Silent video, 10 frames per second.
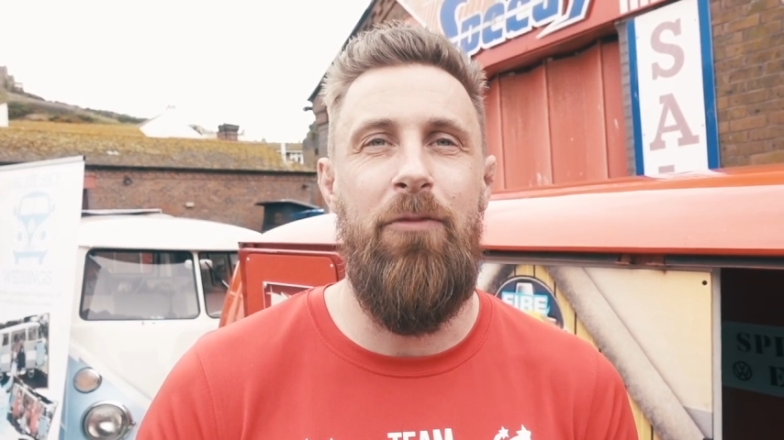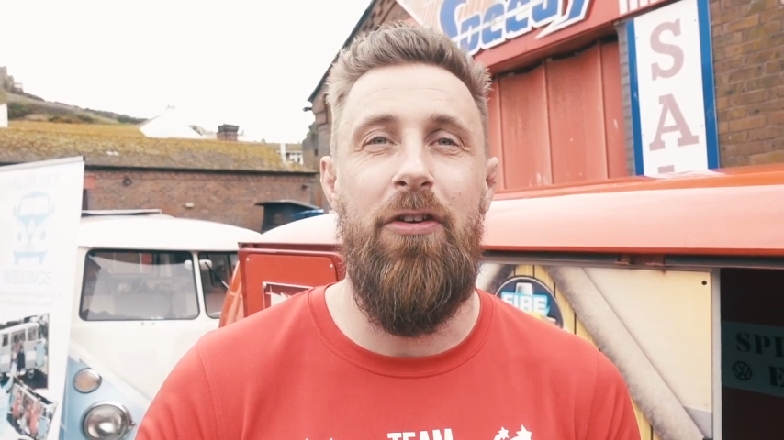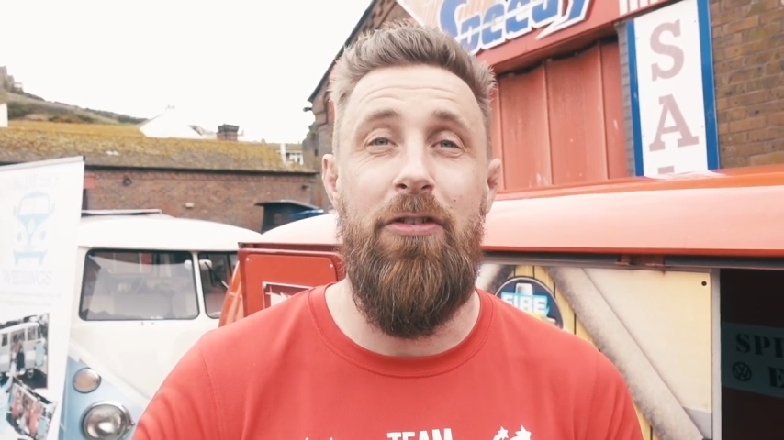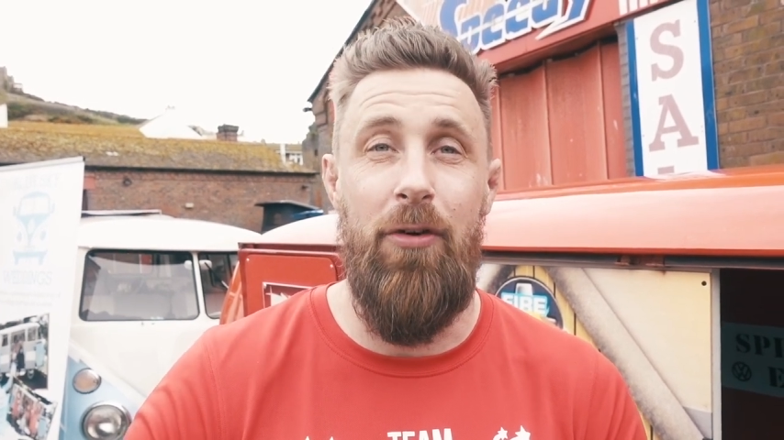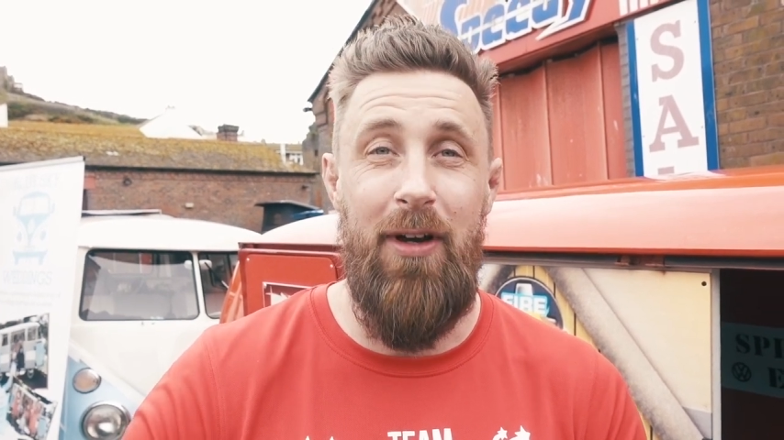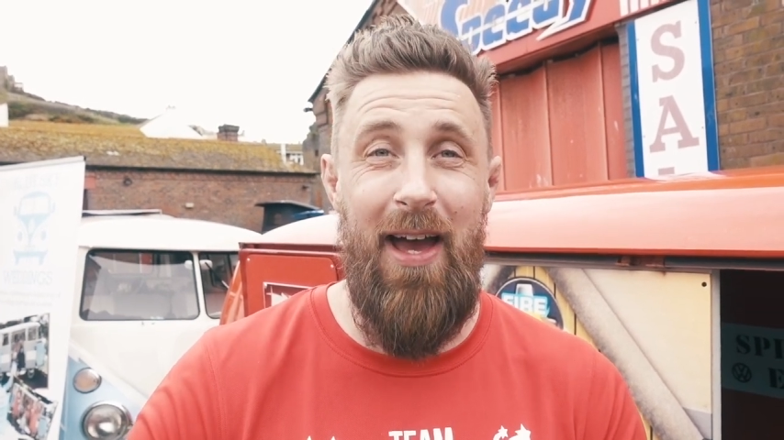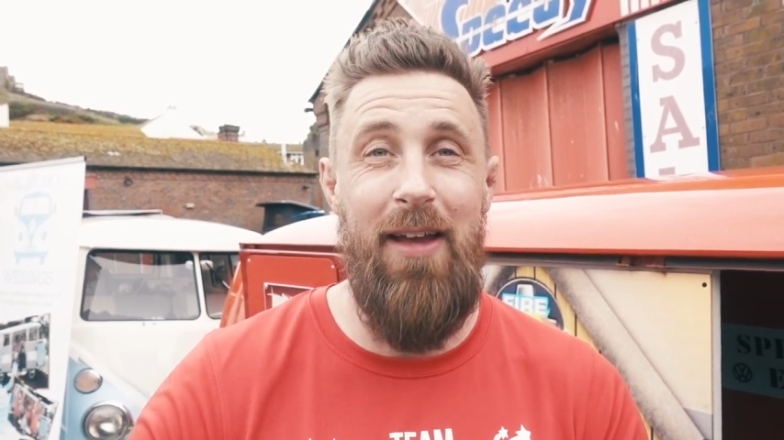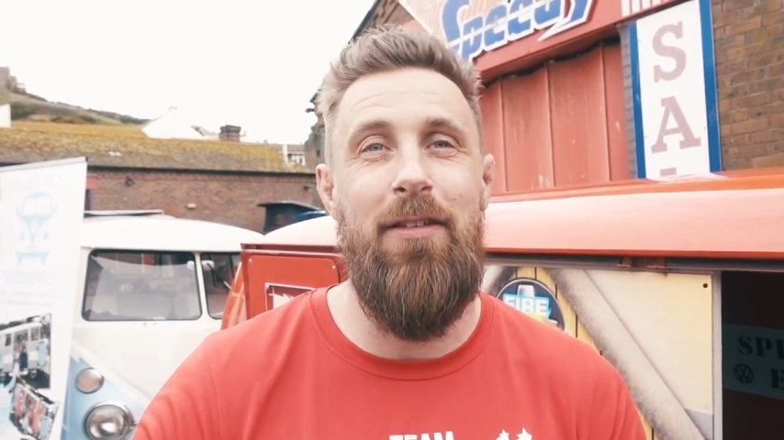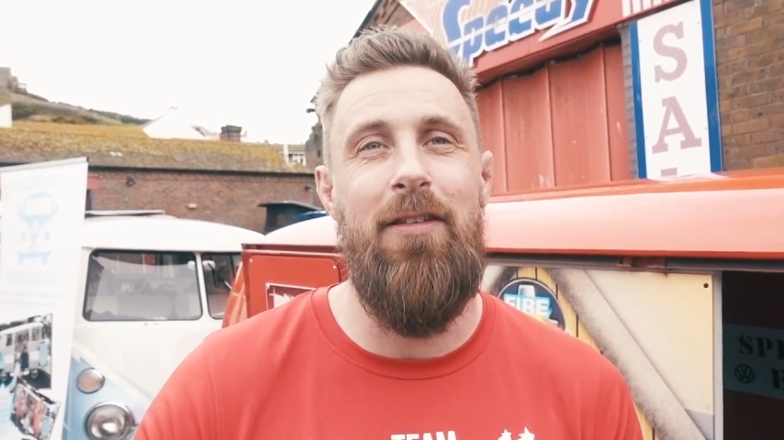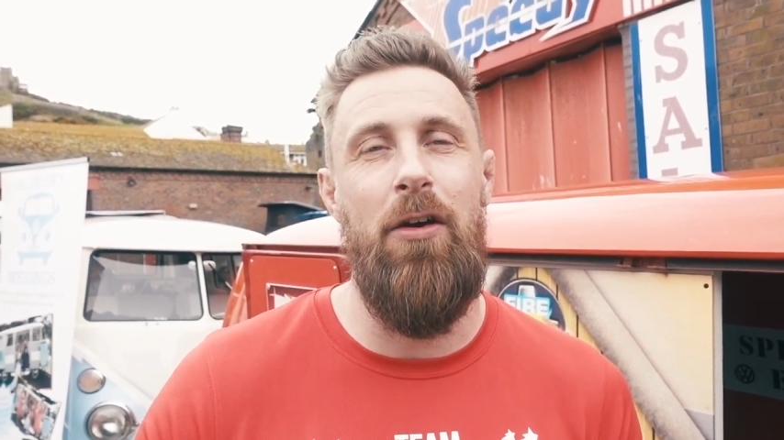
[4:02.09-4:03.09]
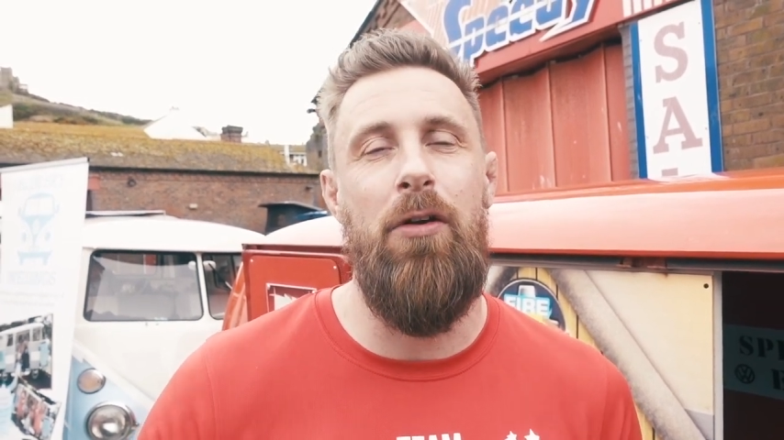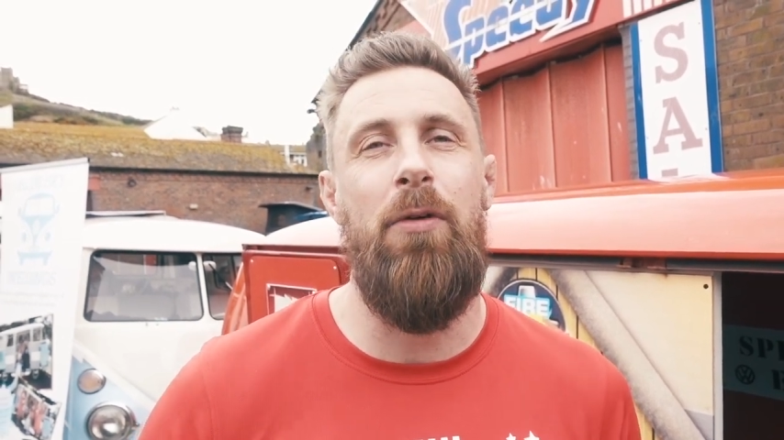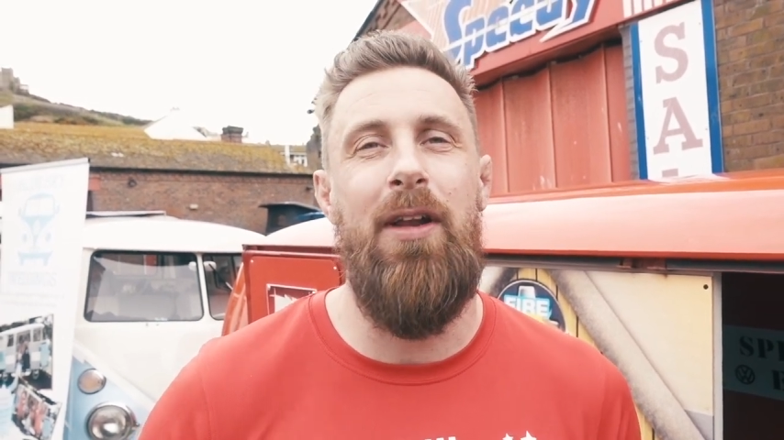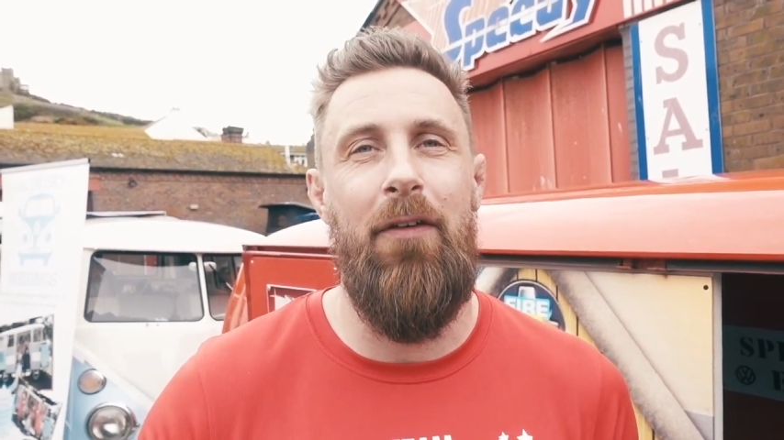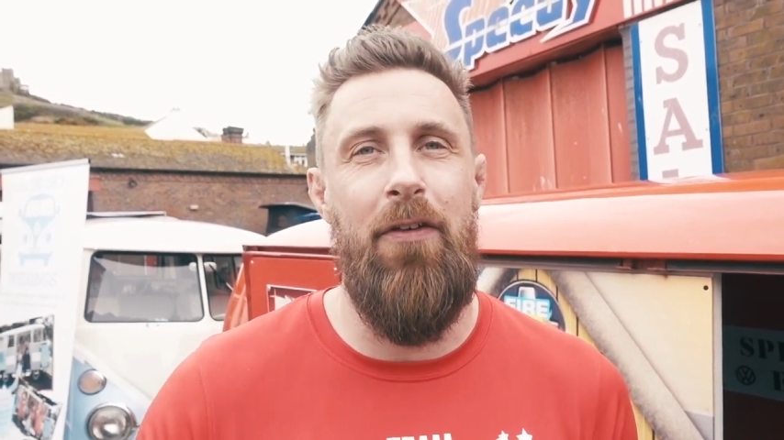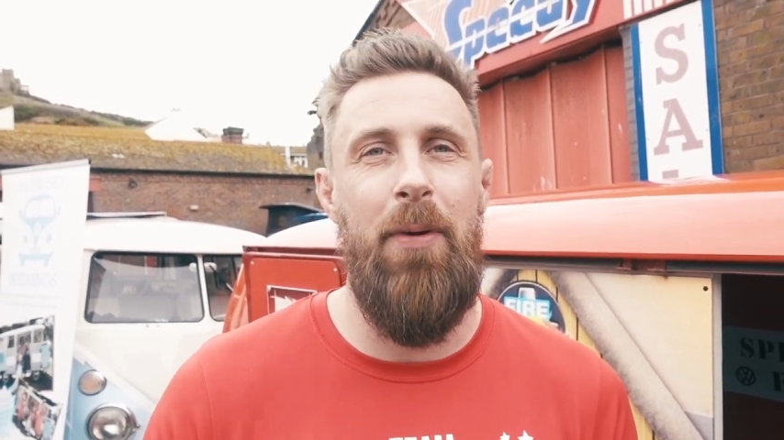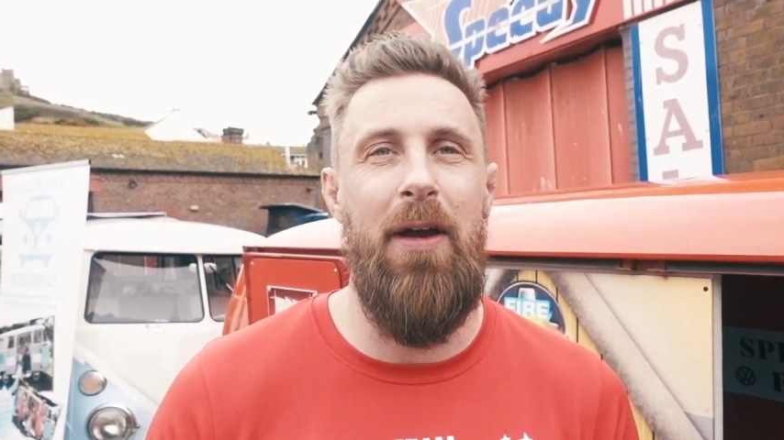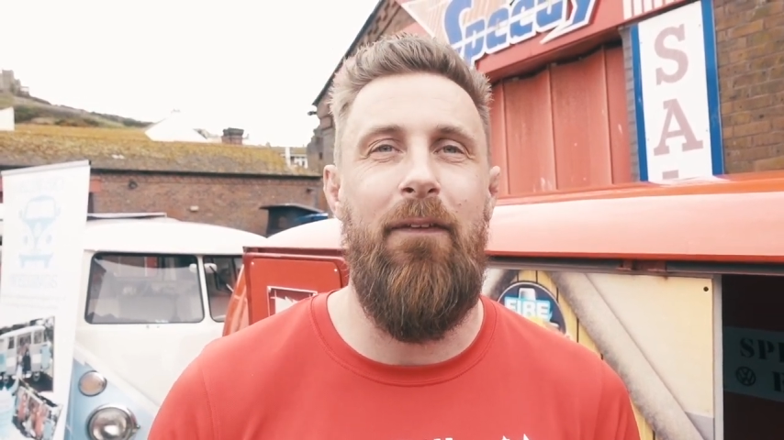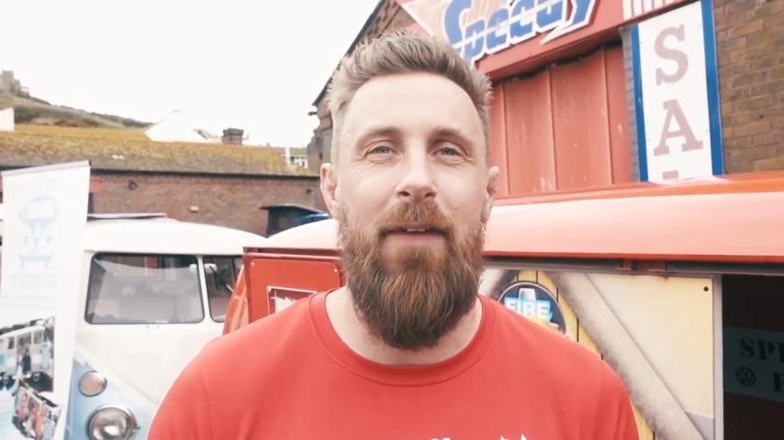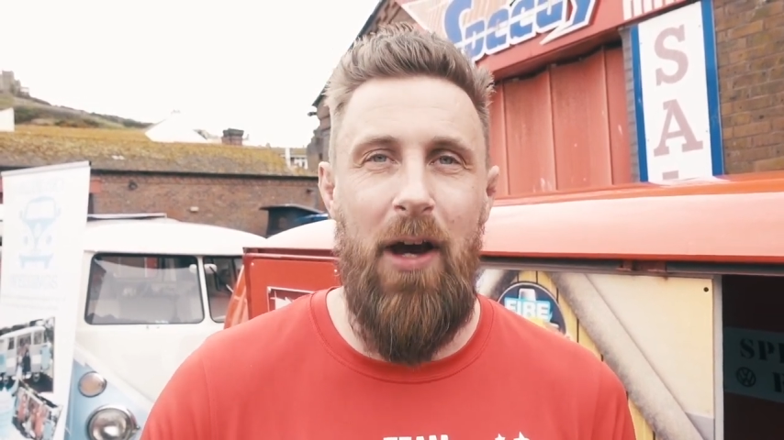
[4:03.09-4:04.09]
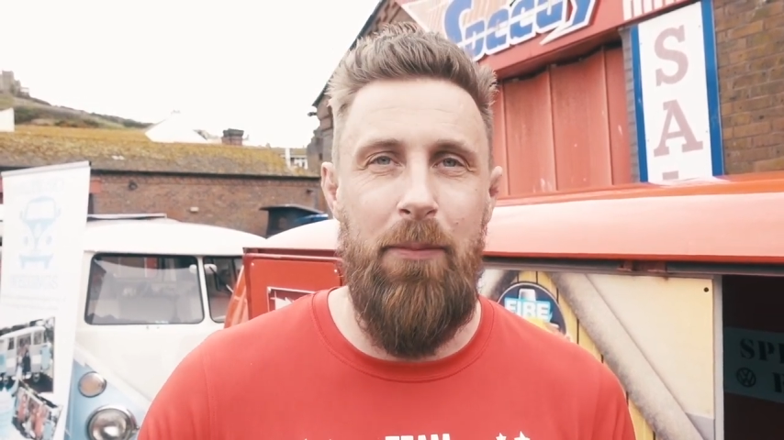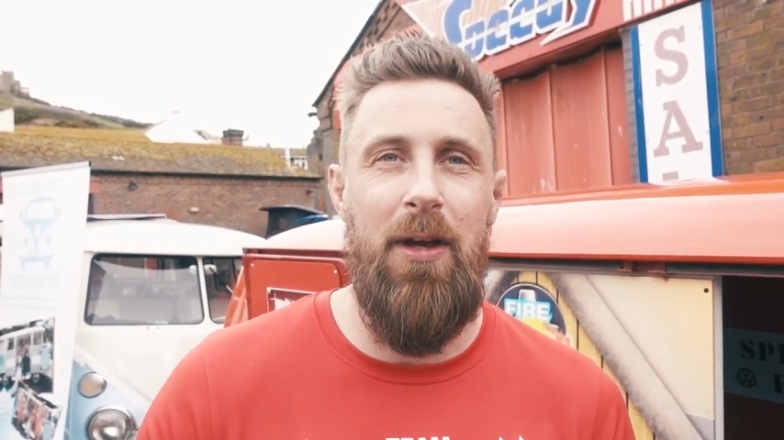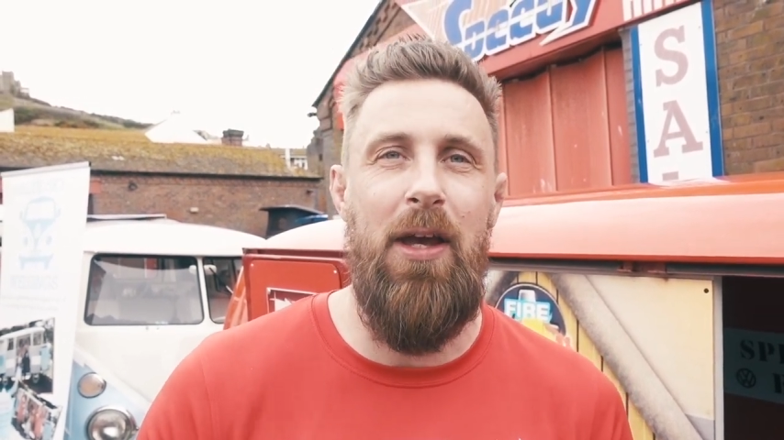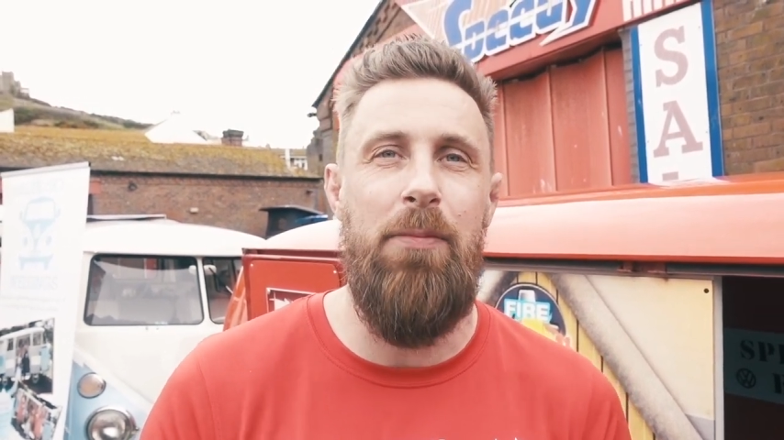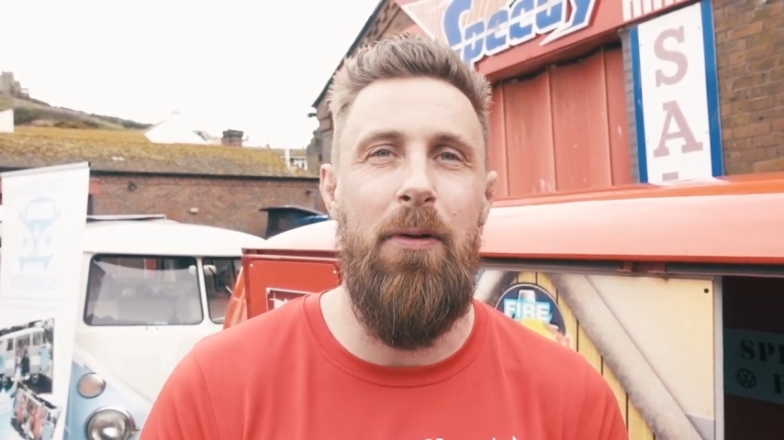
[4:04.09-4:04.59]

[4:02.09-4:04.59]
to sort of get into, and we'd have to pay for the upkeep